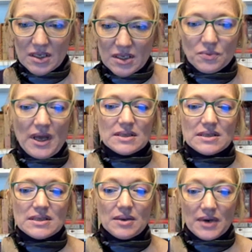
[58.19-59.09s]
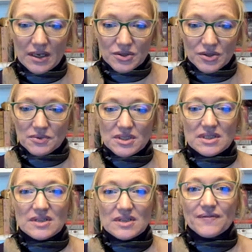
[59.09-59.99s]
as well as anyone else who was
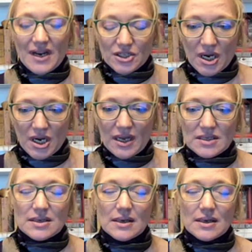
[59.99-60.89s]
disenfranchised